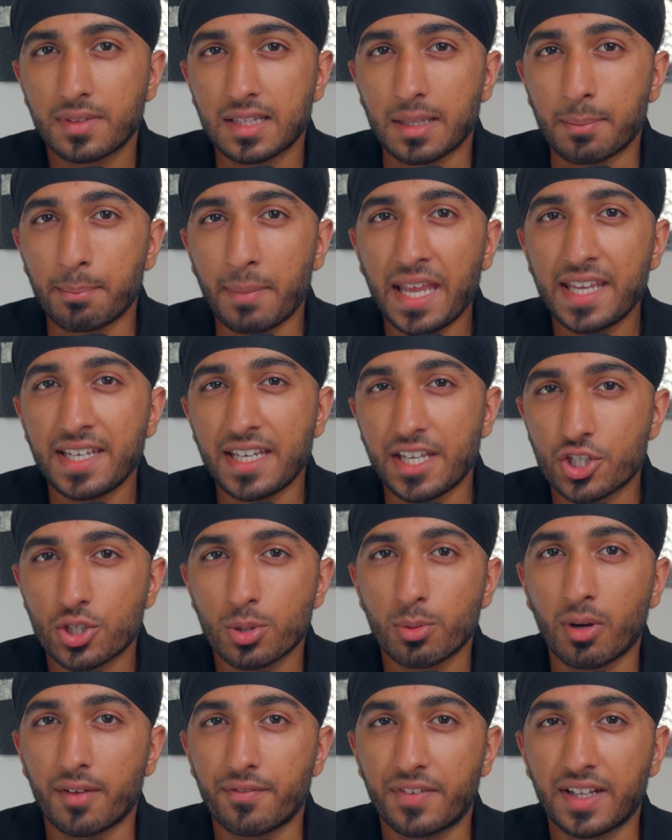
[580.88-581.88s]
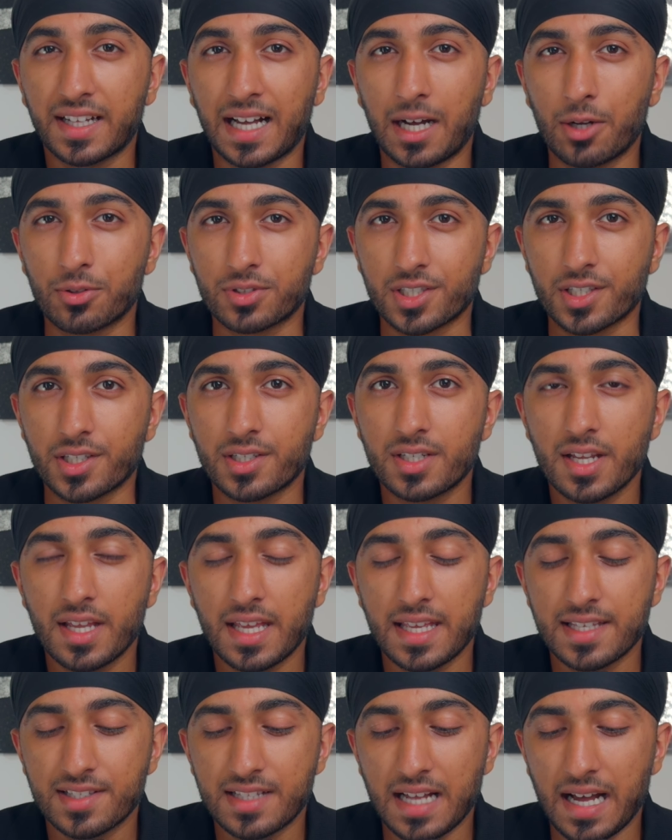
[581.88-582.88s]
the main issue I've encountered
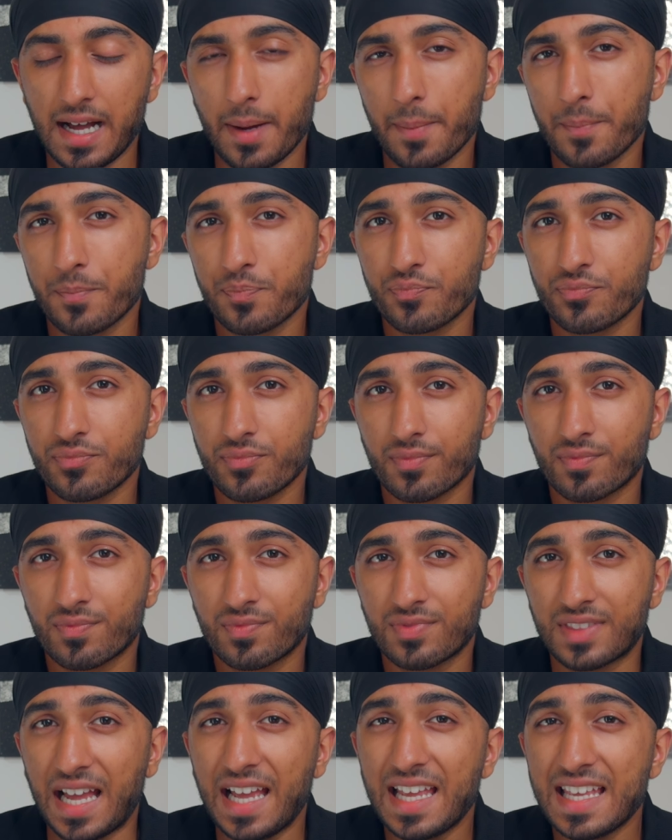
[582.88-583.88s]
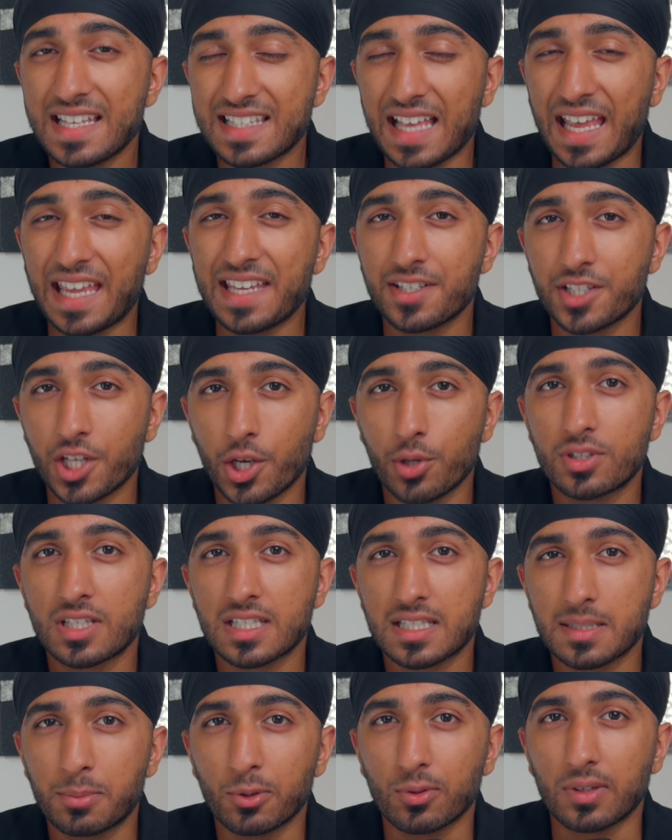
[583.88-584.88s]
is that there is a
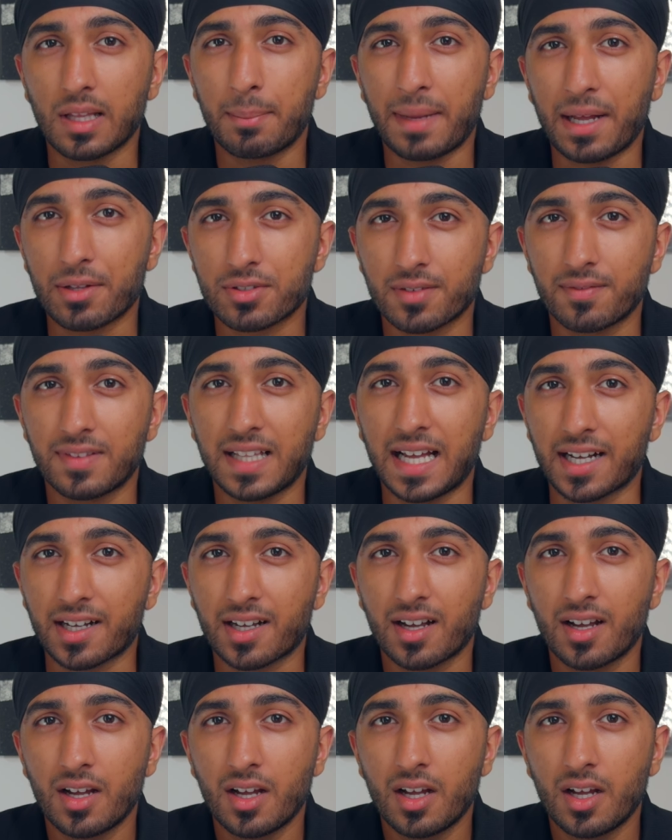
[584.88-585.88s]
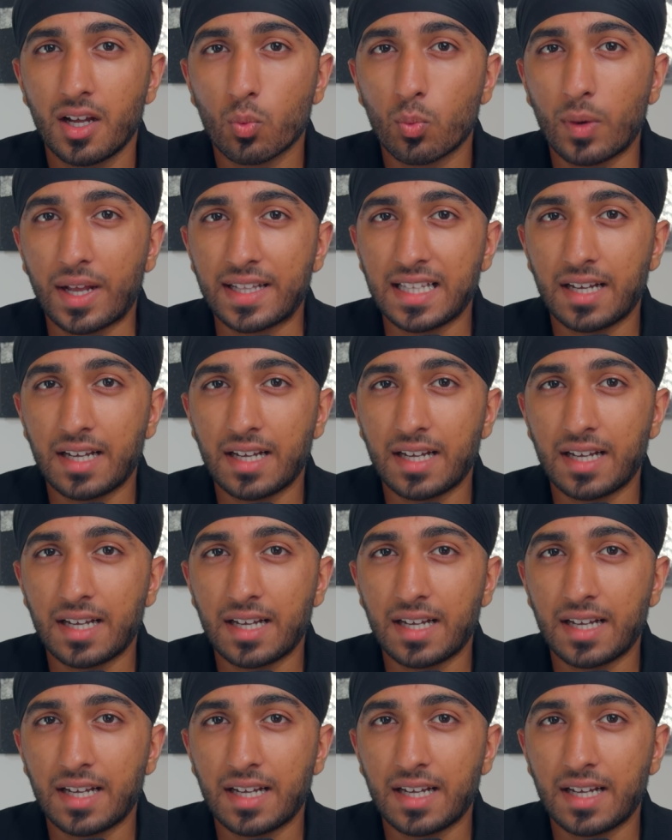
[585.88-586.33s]
noticeable amount of lag when